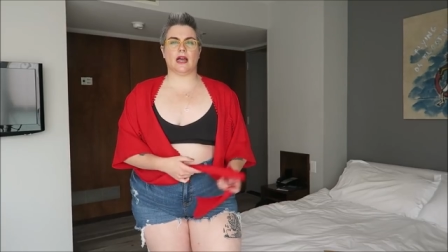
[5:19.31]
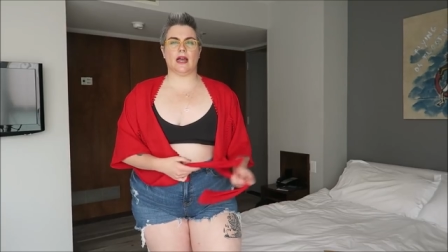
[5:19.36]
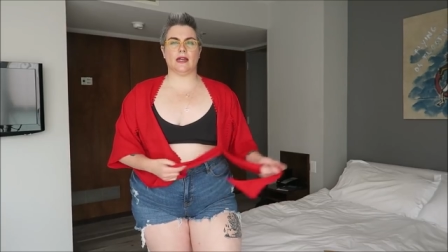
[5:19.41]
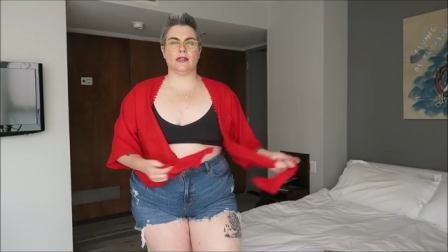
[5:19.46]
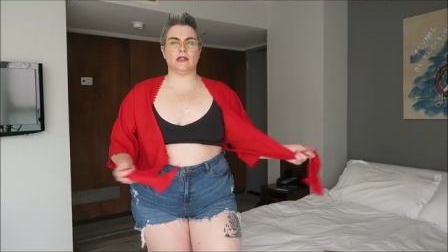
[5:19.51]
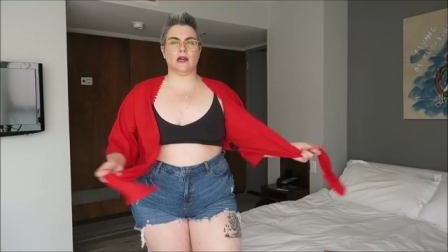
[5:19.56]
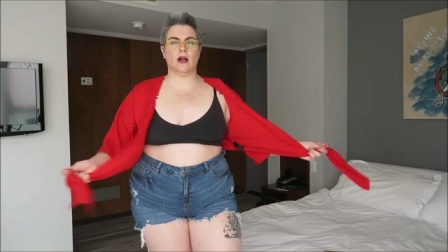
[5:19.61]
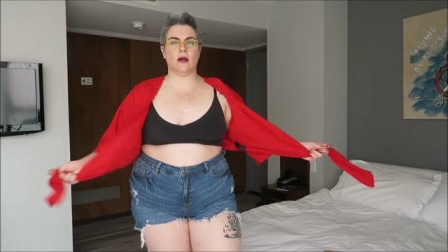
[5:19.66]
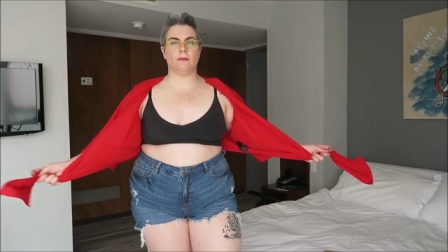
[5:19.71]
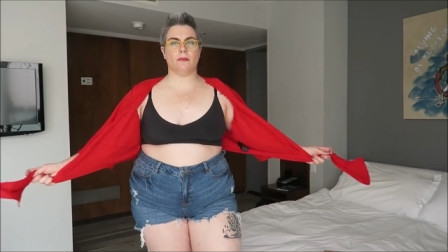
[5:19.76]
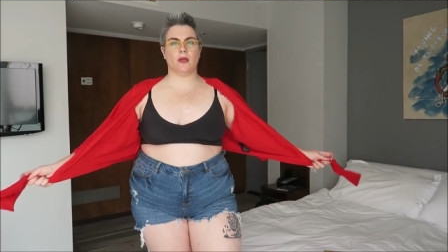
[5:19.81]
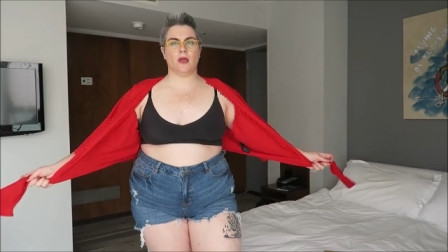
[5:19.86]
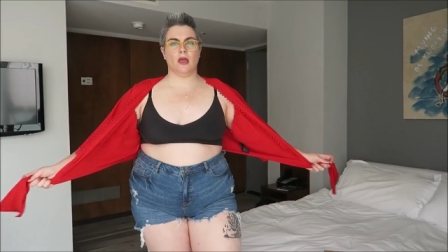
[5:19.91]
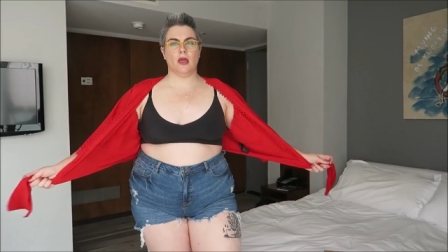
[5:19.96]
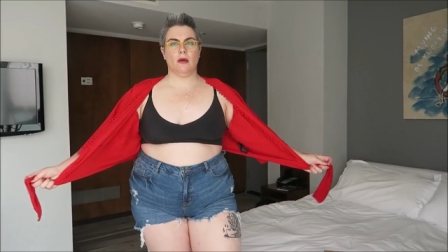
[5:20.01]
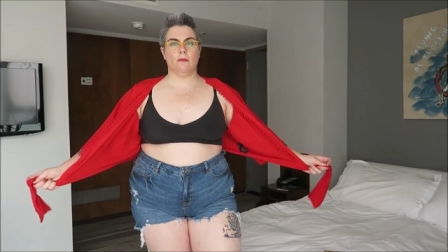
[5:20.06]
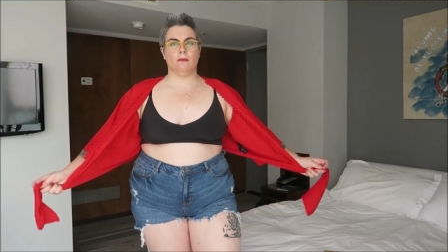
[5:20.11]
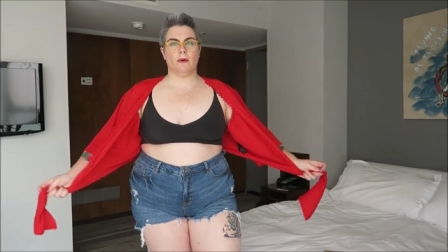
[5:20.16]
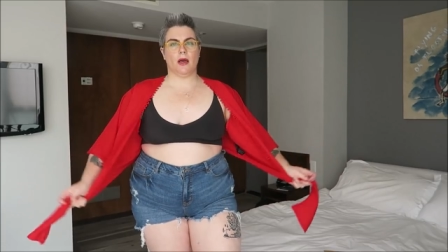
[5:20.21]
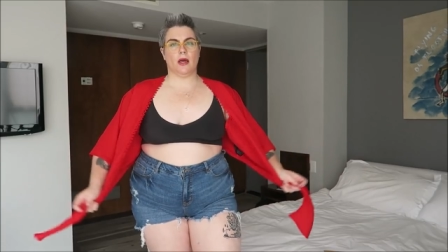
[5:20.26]
tie top,
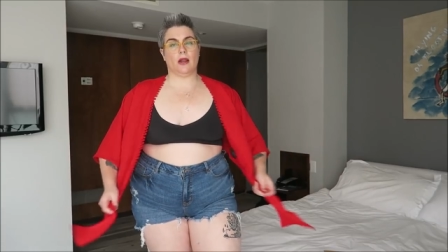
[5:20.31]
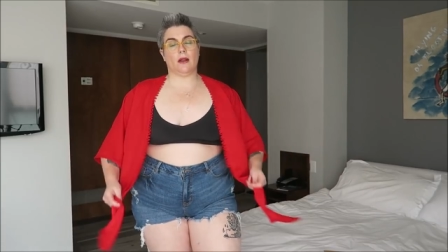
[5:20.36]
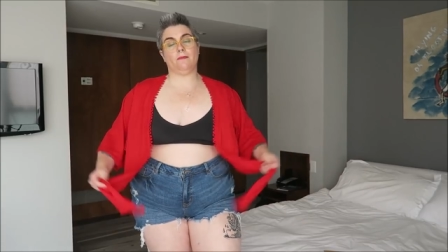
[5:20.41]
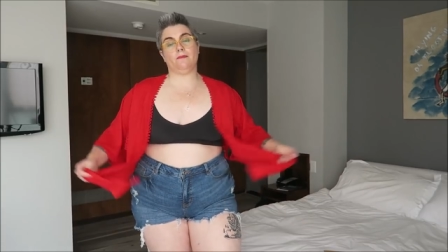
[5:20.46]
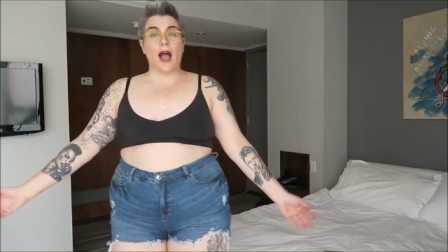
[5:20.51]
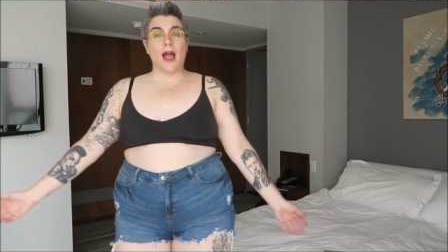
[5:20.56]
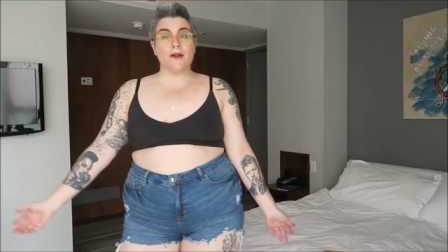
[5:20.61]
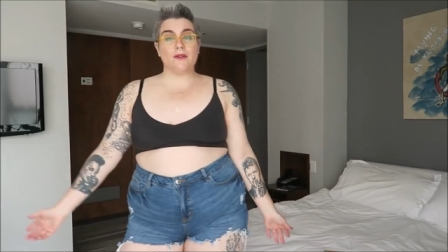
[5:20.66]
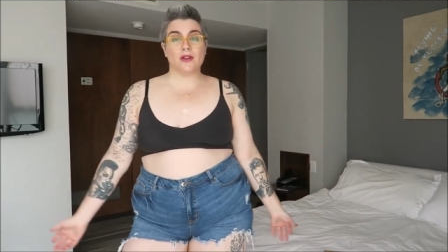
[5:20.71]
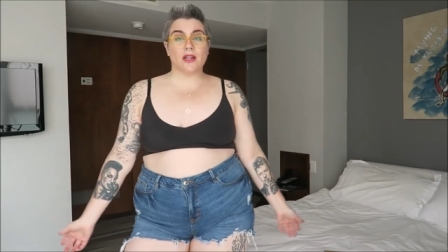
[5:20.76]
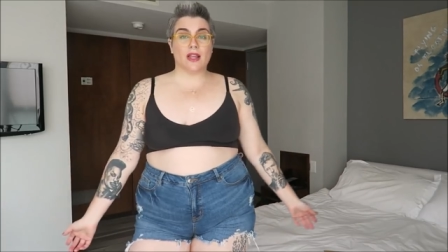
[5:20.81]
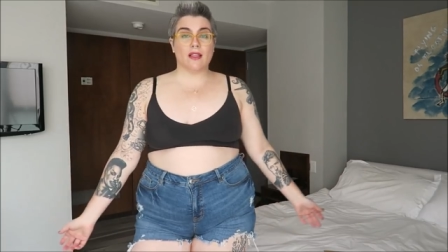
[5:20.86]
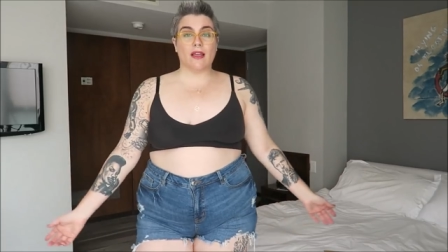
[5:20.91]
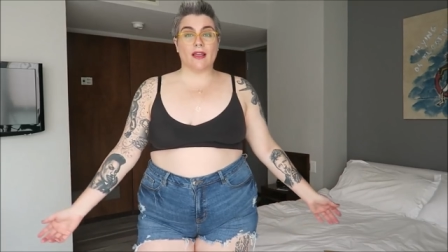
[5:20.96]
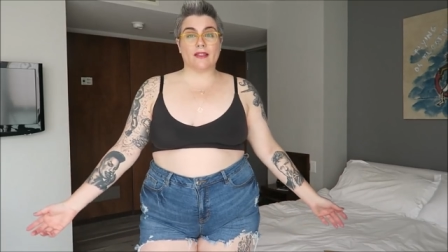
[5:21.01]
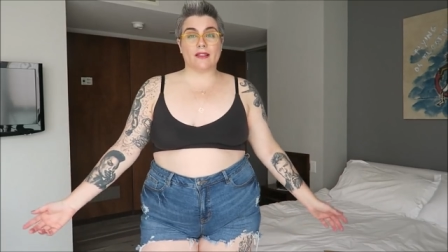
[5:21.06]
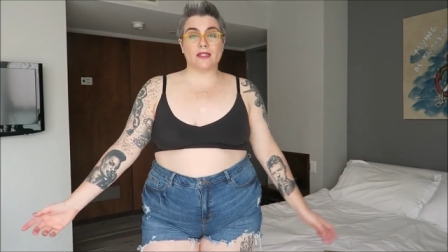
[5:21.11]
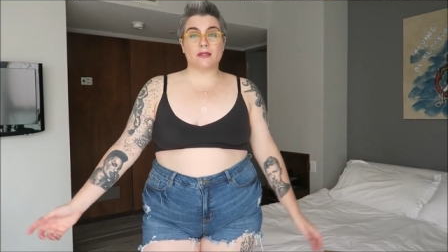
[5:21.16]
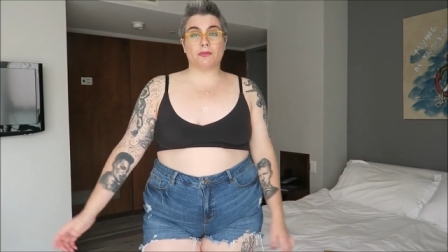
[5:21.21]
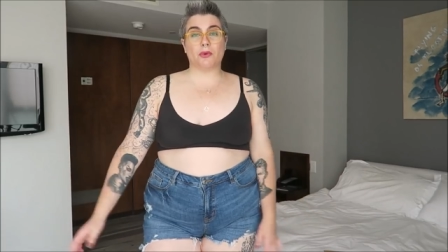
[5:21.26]
but I really
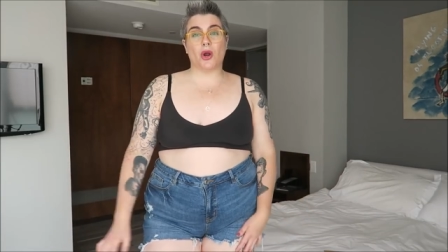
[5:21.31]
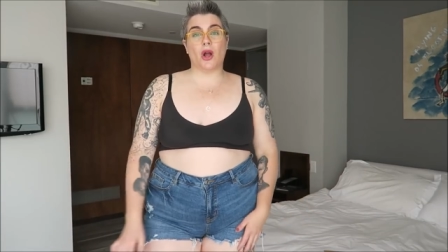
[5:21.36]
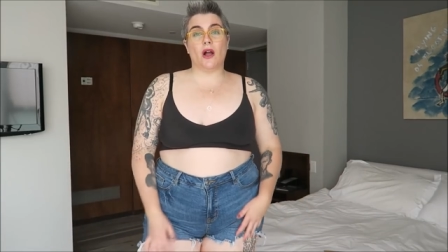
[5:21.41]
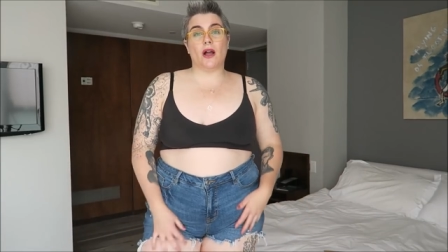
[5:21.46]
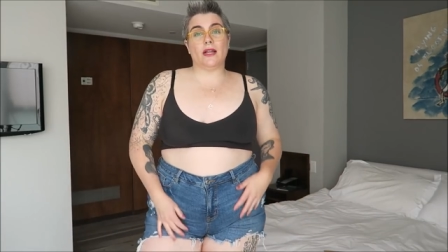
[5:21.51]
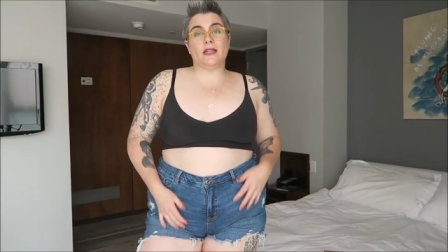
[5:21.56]
like this bra.